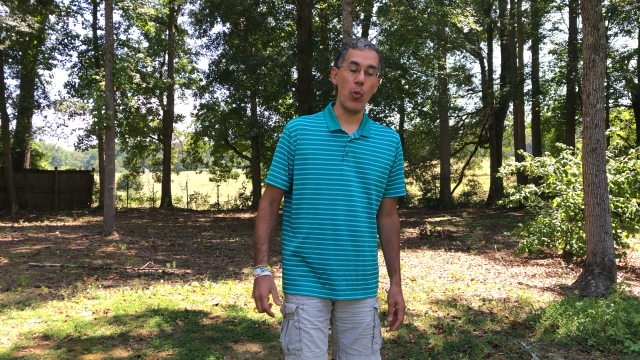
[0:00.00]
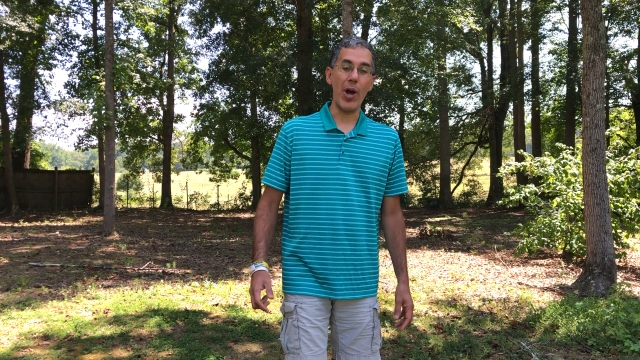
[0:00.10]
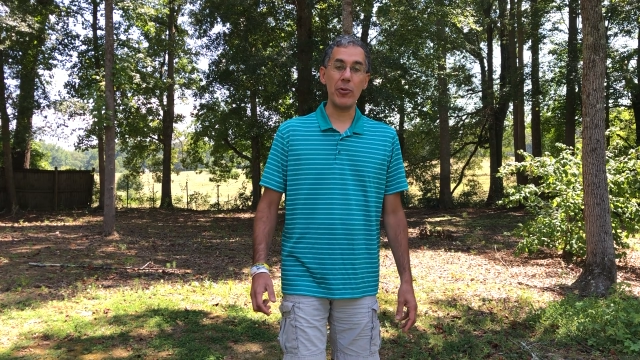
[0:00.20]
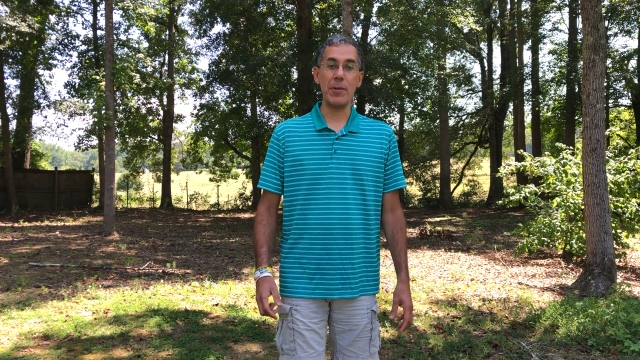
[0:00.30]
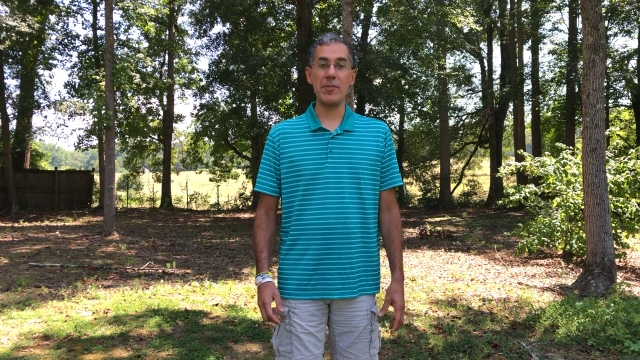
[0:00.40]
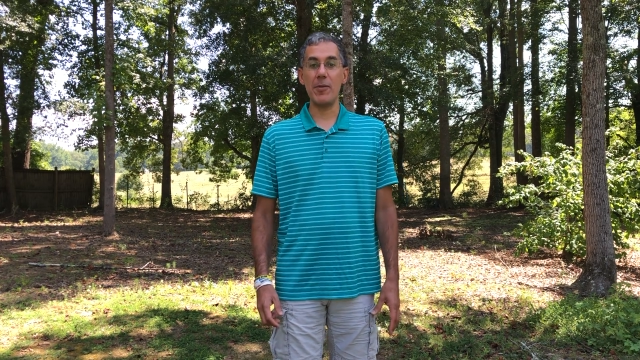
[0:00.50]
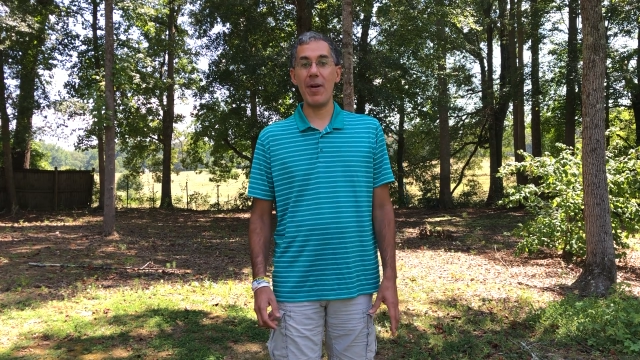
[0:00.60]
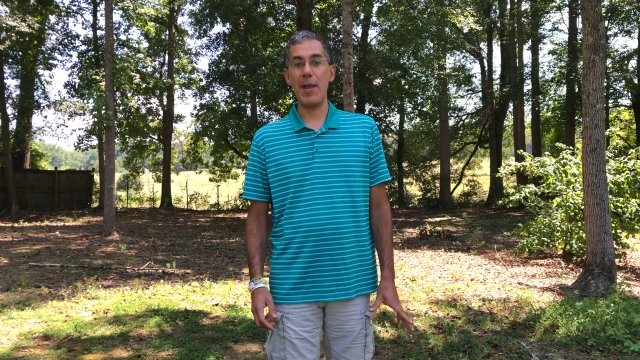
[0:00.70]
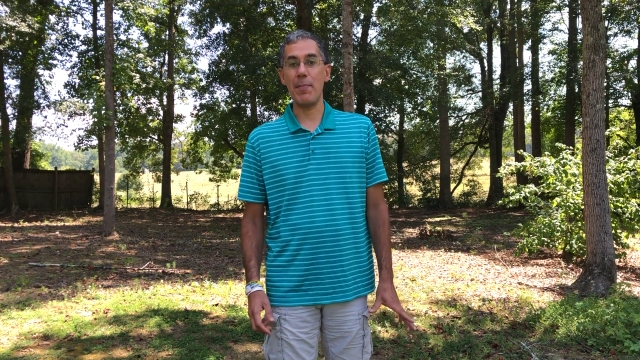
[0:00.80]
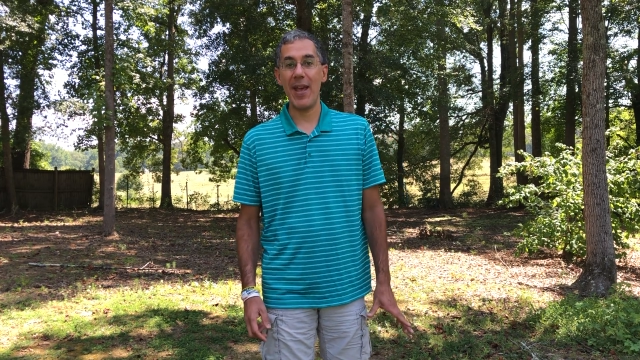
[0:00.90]
Welcome to
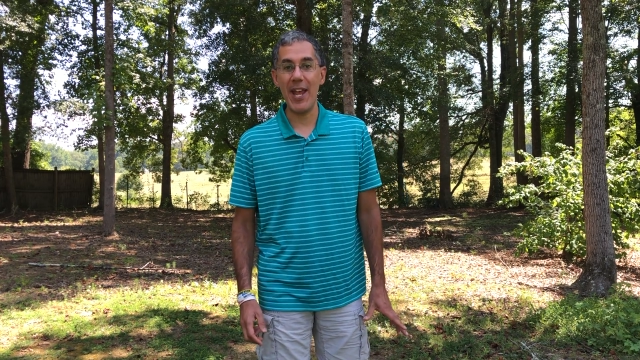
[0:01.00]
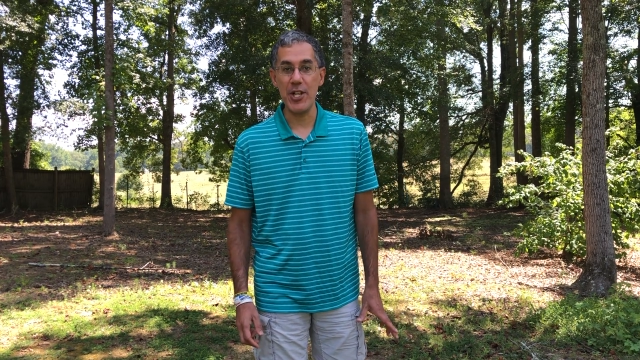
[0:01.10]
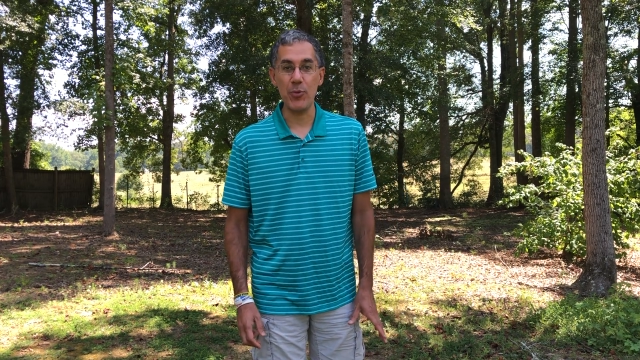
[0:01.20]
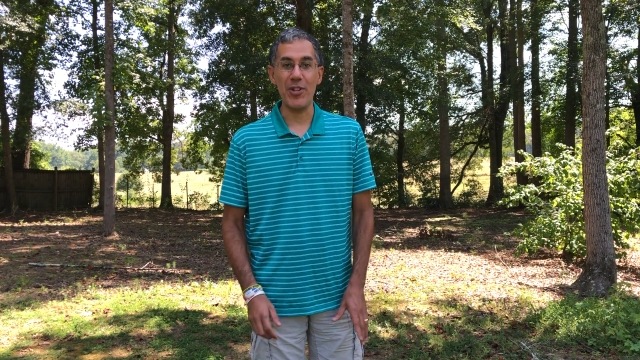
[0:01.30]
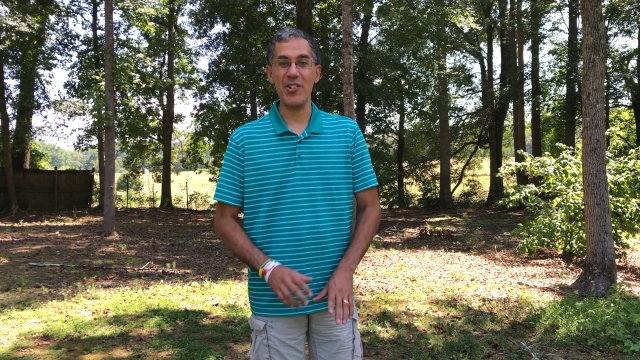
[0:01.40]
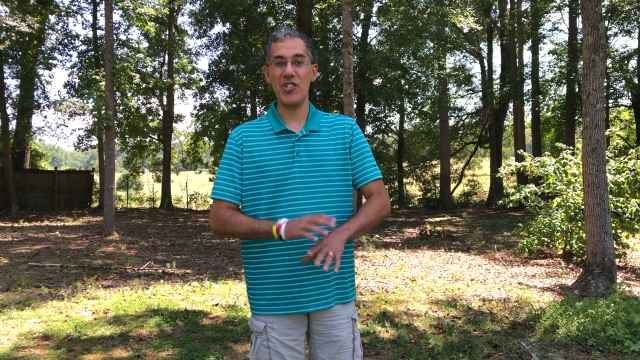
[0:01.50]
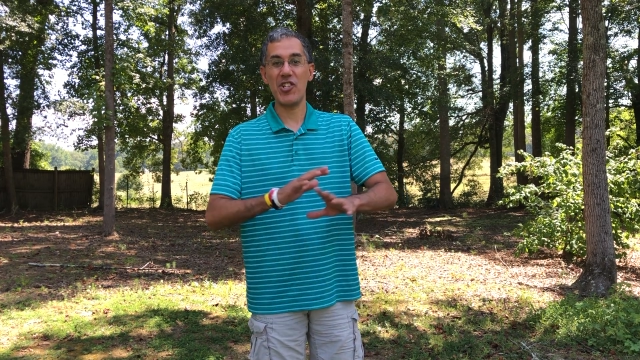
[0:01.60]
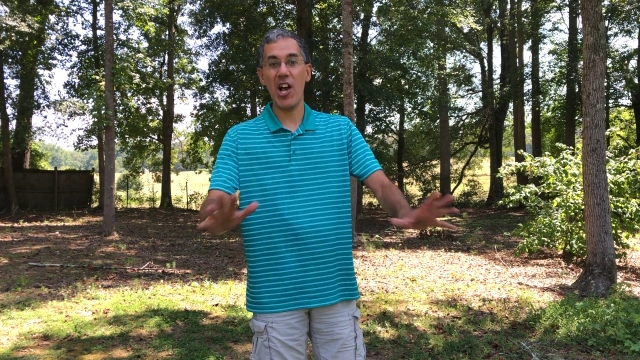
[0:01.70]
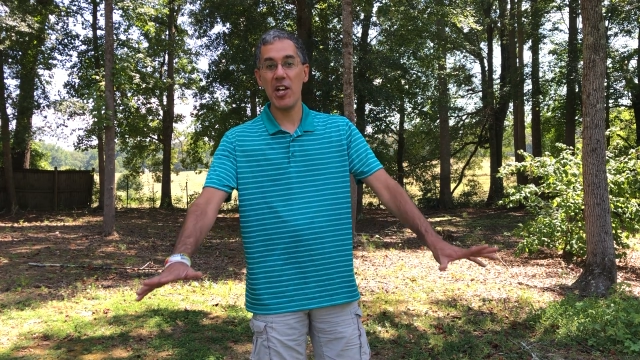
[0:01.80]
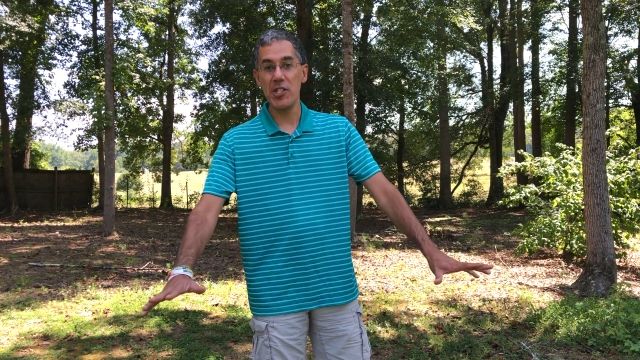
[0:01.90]
my page where there's
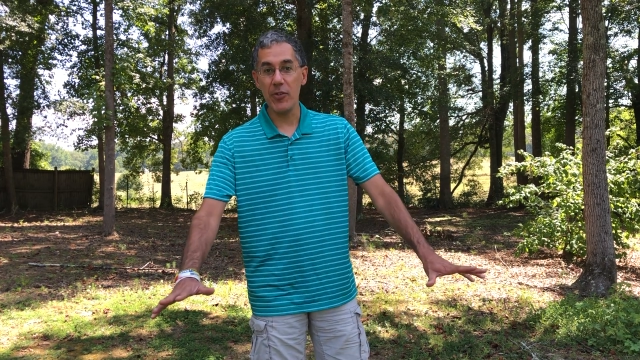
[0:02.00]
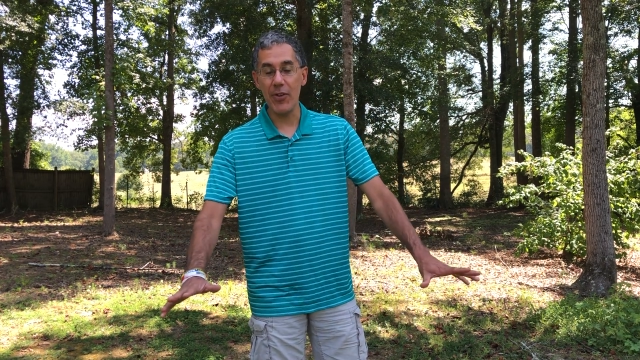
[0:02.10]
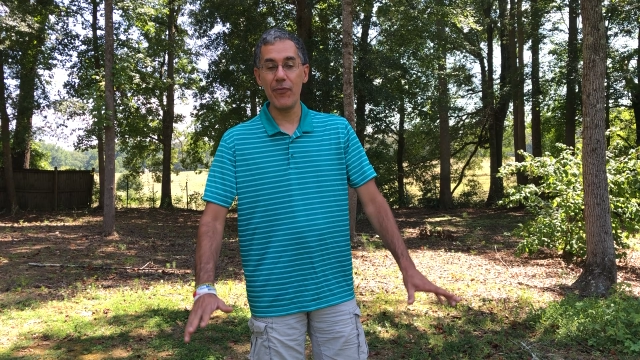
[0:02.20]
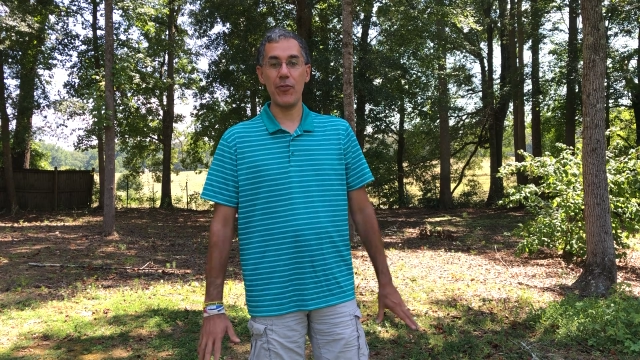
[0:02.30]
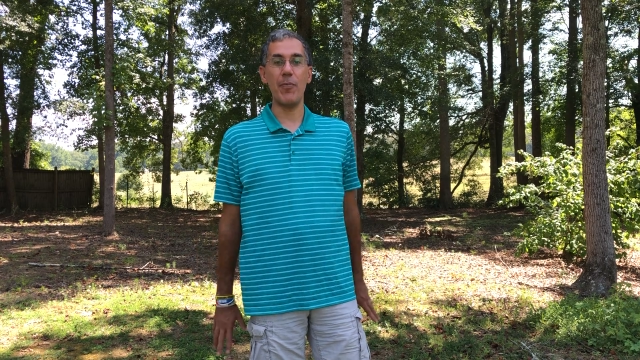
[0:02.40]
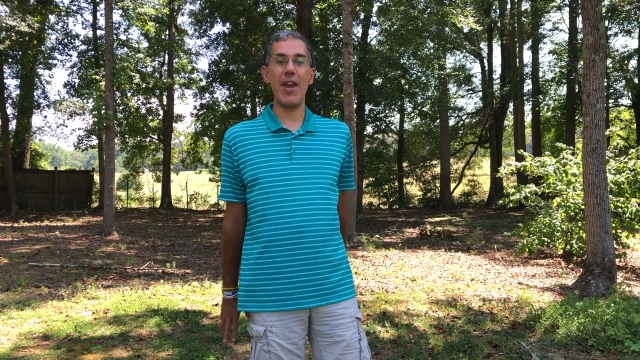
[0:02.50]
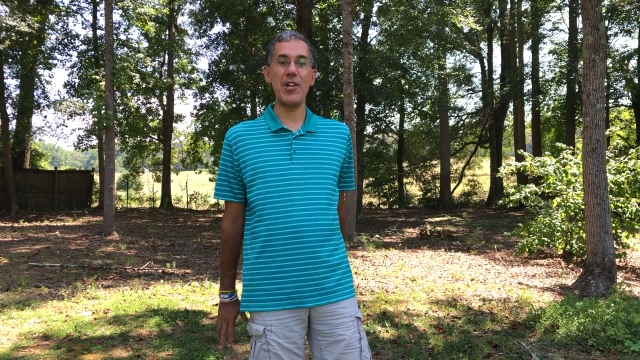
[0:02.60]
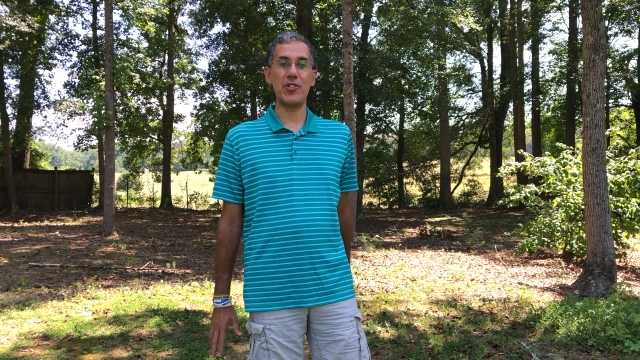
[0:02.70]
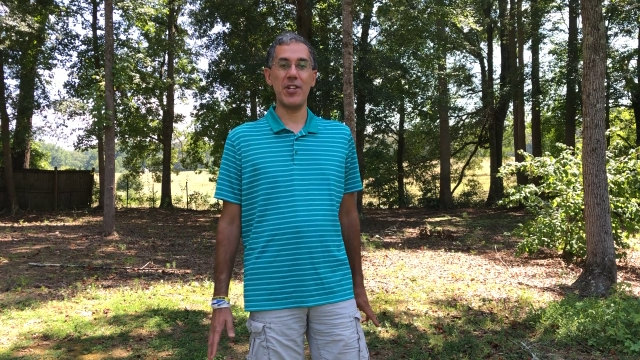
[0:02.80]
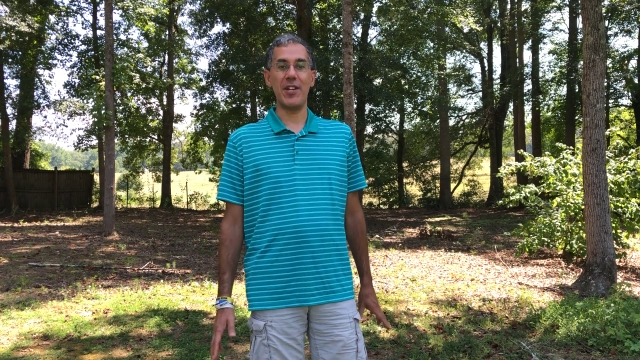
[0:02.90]
tons of
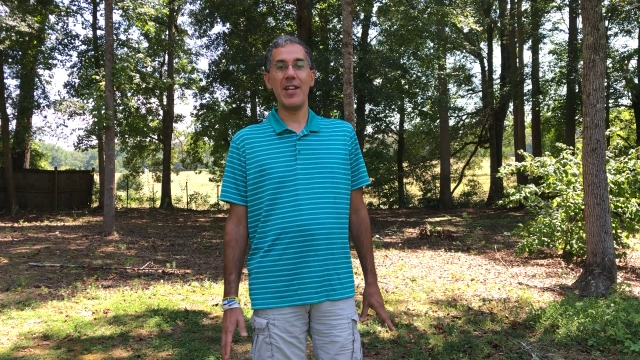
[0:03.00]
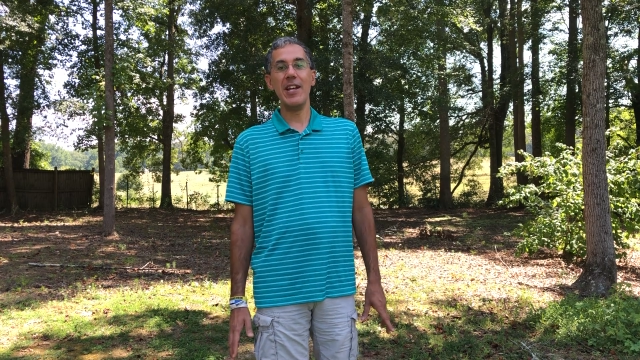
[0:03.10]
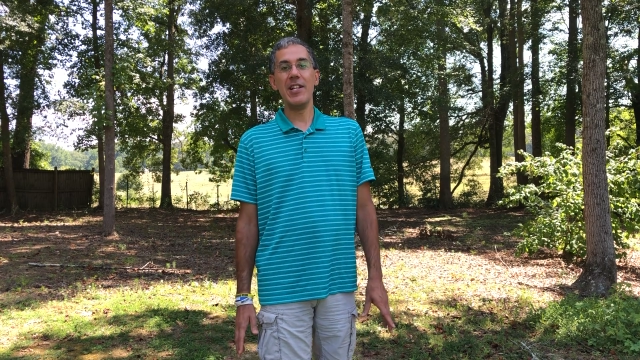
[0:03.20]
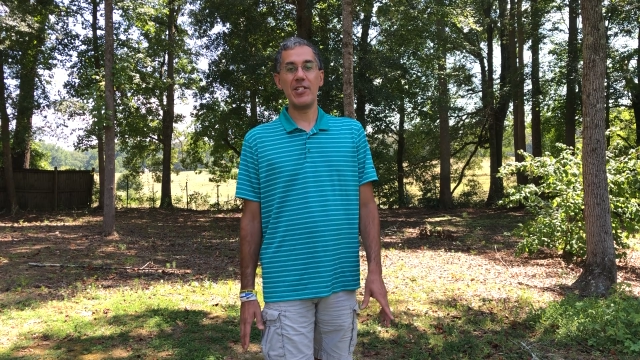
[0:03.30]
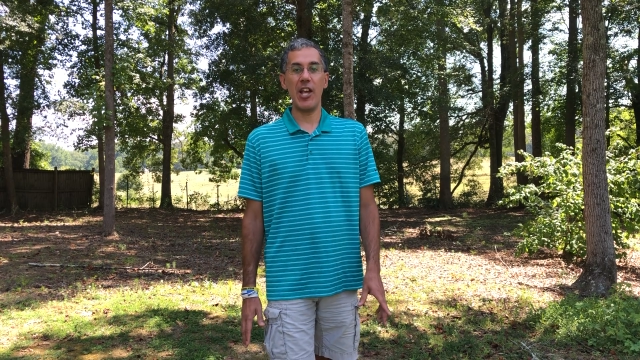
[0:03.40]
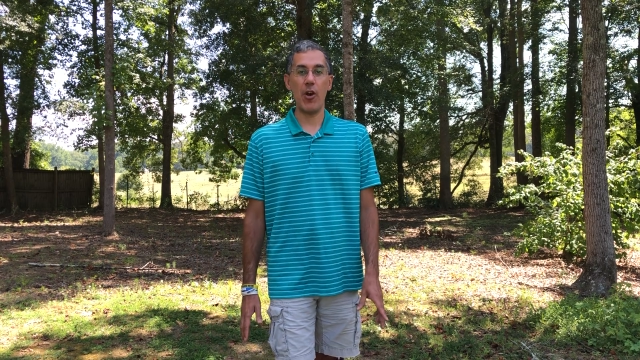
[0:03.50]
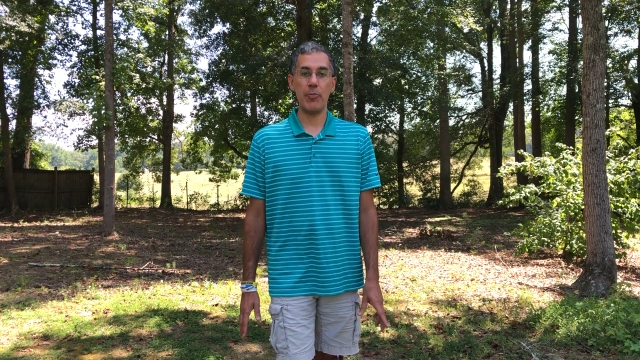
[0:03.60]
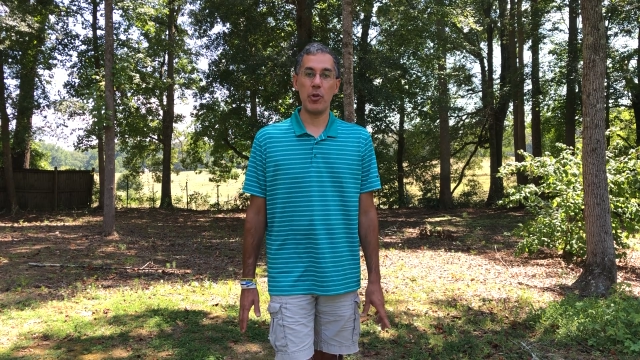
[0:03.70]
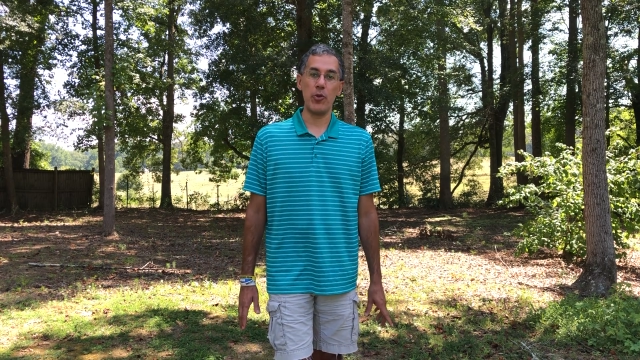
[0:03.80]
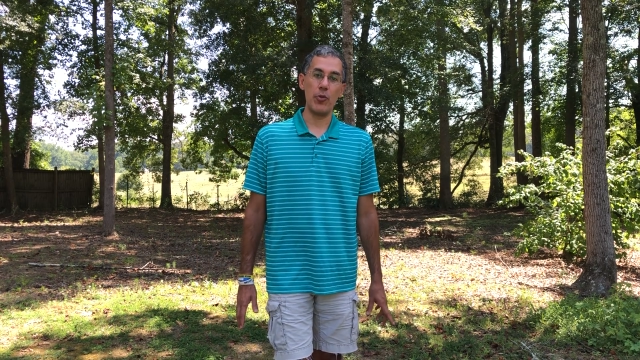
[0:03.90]
information to help you